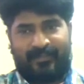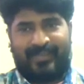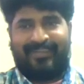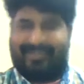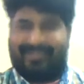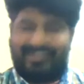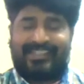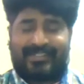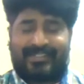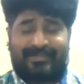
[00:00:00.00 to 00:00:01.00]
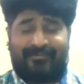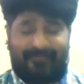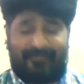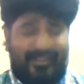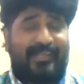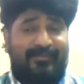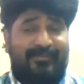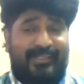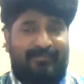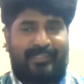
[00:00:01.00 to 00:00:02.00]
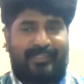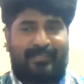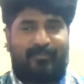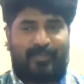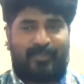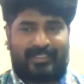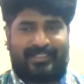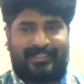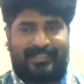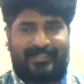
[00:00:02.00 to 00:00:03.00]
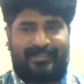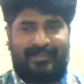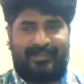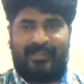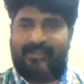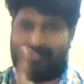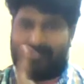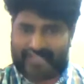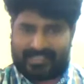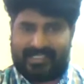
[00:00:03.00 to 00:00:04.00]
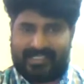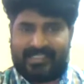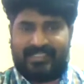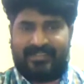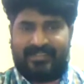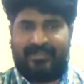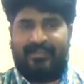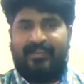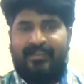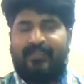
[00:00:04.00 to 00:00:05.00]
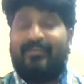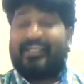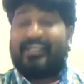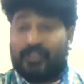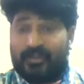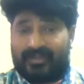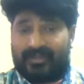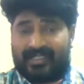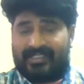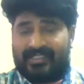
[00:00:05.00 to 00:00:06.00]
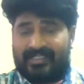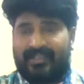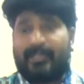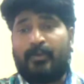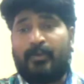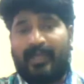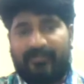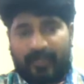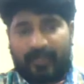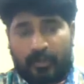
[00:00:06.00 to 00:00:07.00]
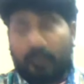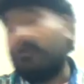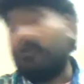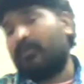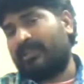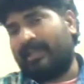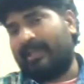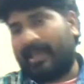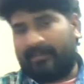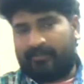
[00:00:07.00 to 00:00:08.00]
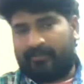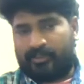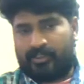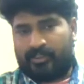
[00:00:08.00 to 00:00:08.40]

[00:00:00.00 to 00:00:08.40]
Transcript: This is very, very, very important. First thing is make sure that like you have control over the language.